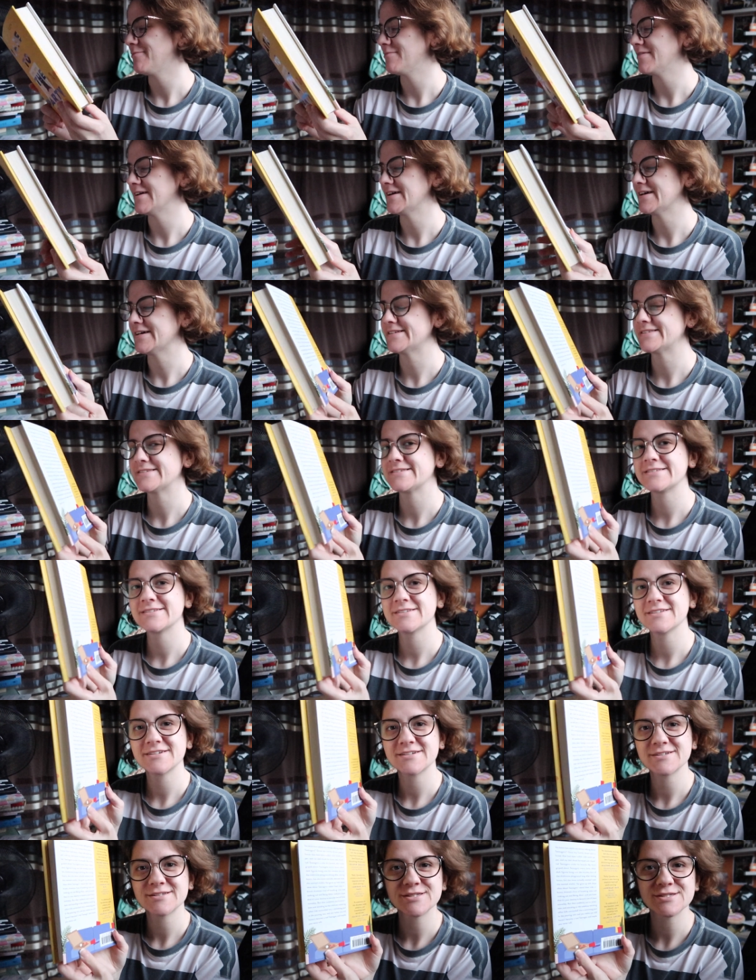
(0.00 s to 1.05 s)
happy. It's
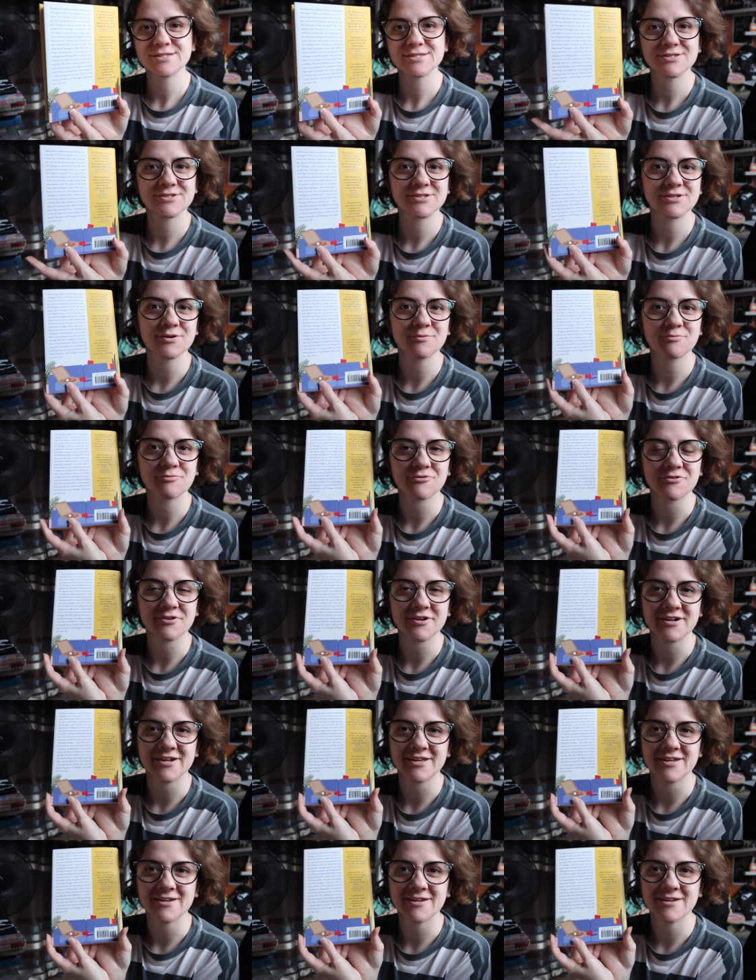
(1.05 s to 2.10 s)
so
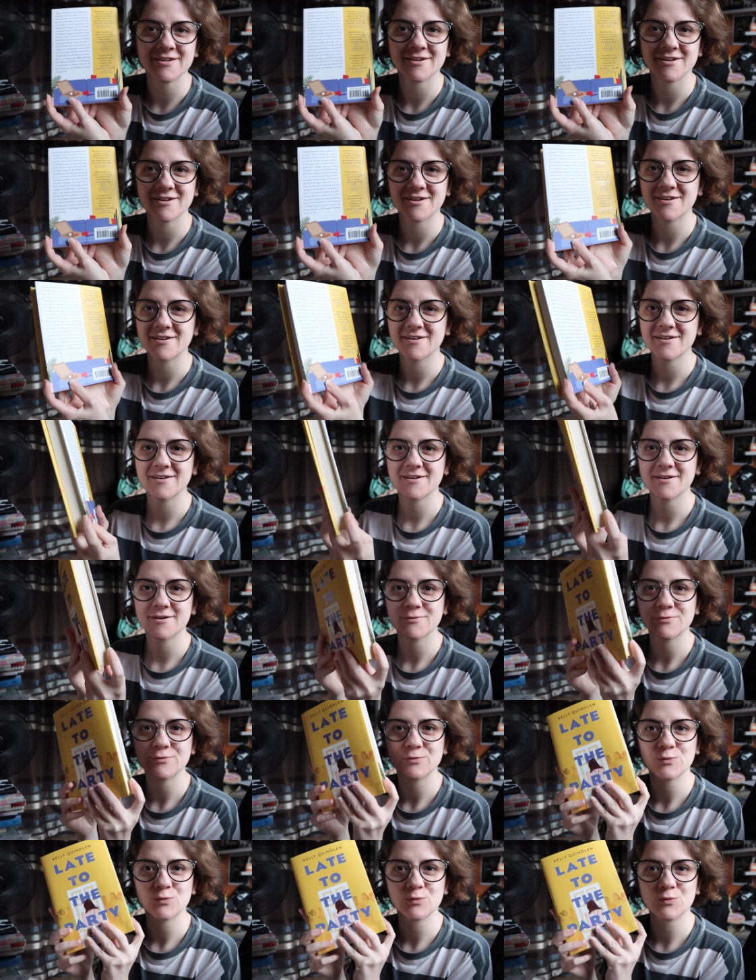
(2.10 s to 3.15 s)
pretty.
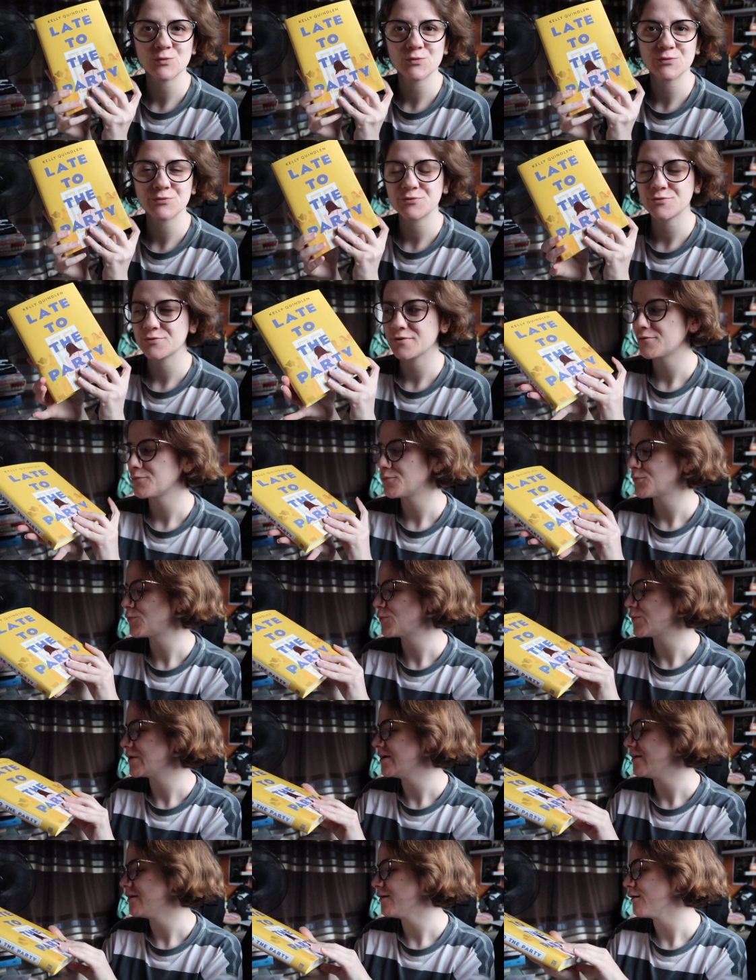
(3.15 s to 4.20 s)
Oof.
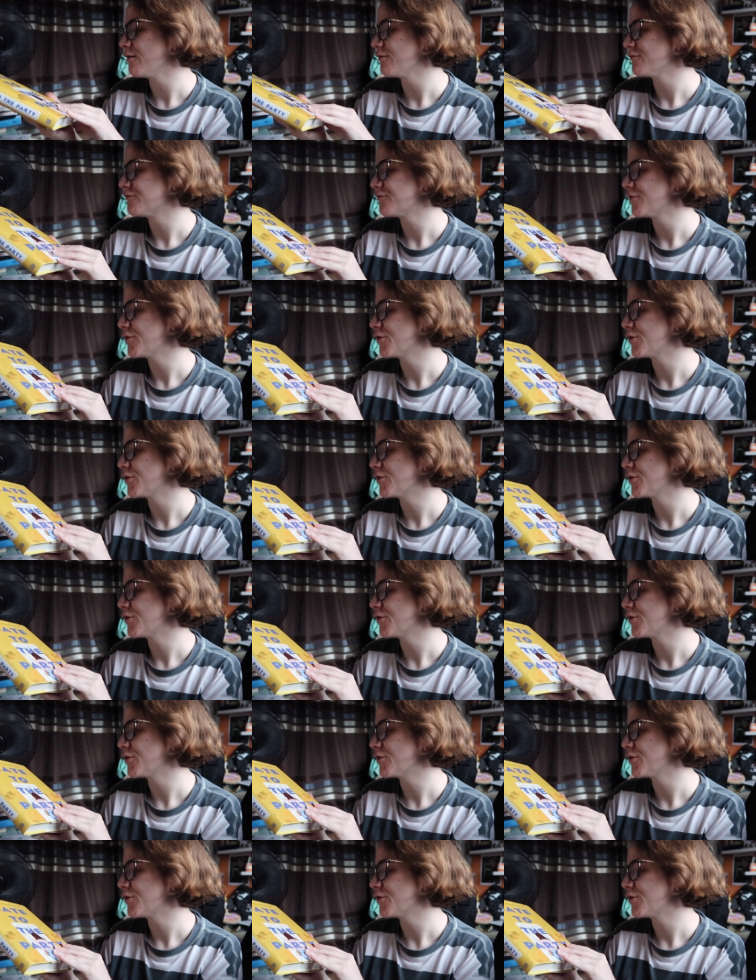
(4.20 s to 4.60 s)
We love